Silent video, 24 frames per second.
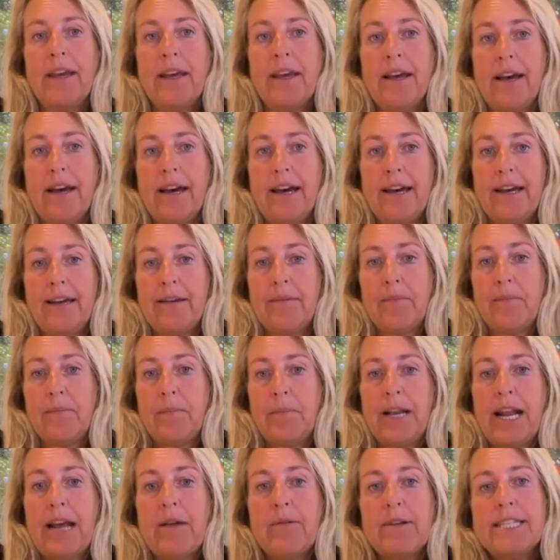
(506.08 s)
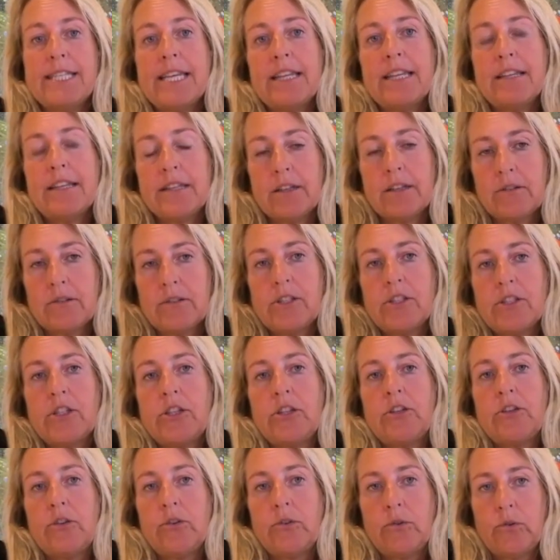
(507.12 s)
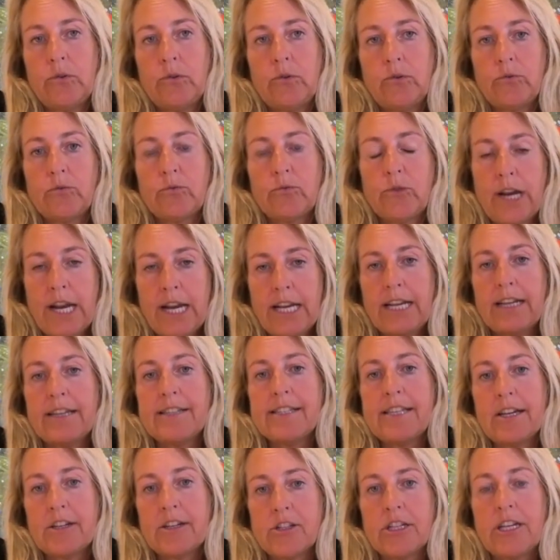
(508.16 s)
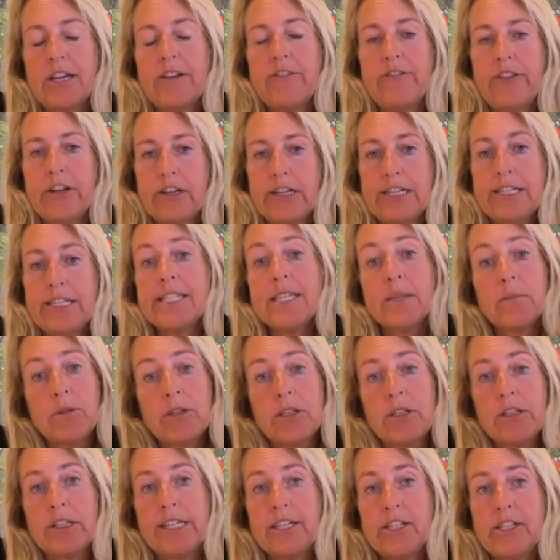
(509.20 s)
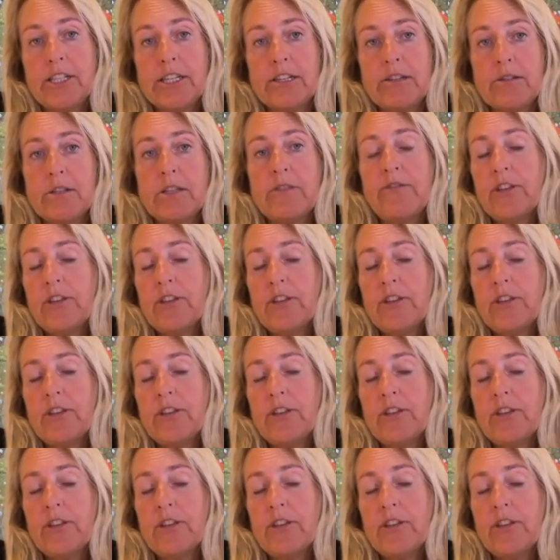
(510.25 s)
But I would say that those two ridings actually have very similar issues.